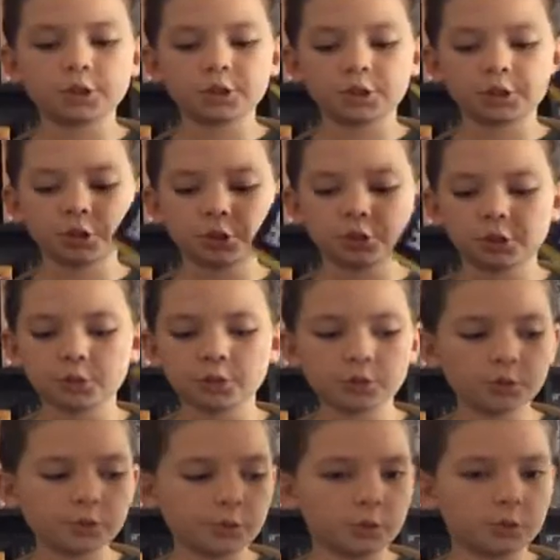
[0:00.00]
it should show
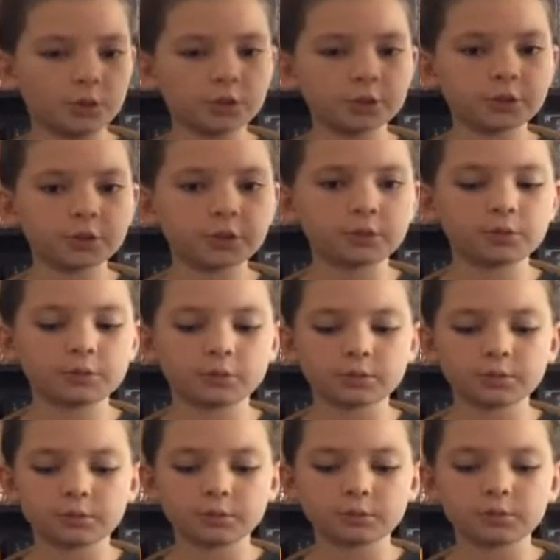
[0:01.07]
the rules.
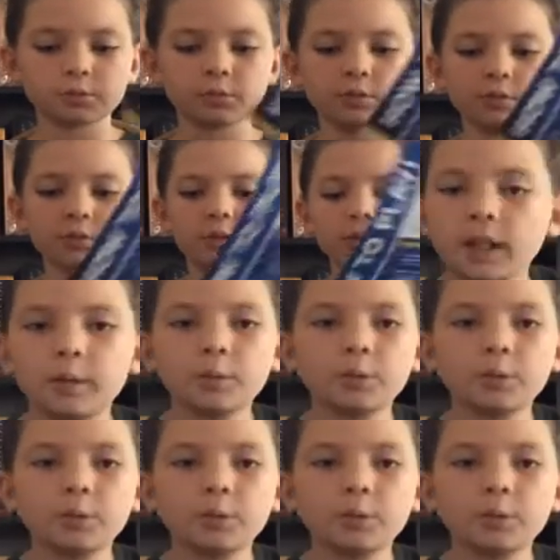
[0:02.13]
It